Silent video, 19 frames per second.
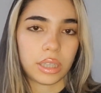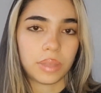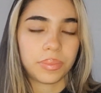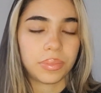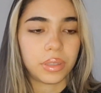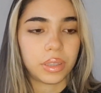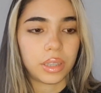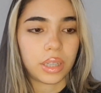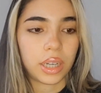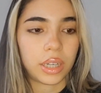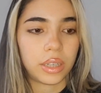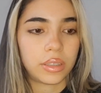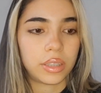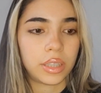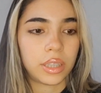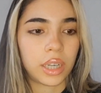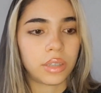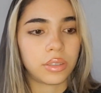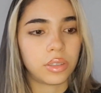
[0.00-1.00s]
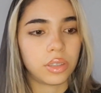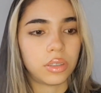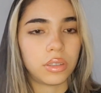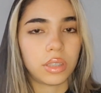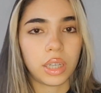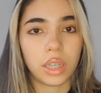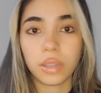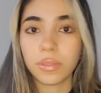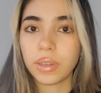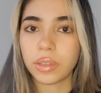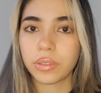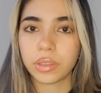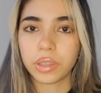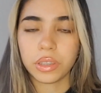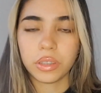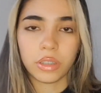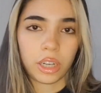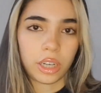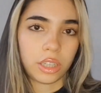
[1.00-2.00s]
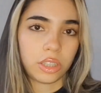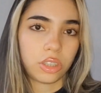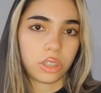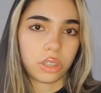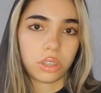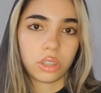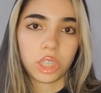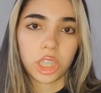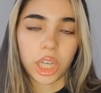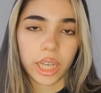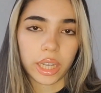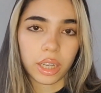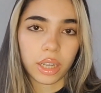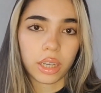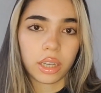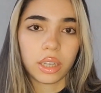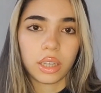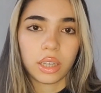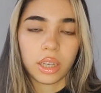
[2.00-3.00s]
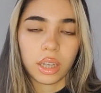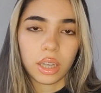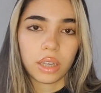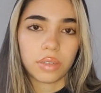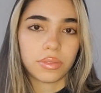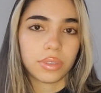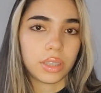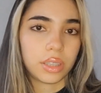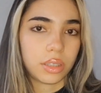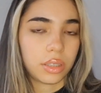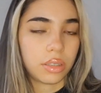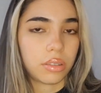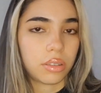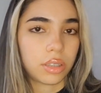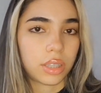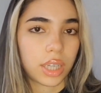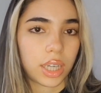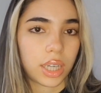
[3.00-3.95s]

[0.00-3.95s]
and I would do that if I were you, and then just check every single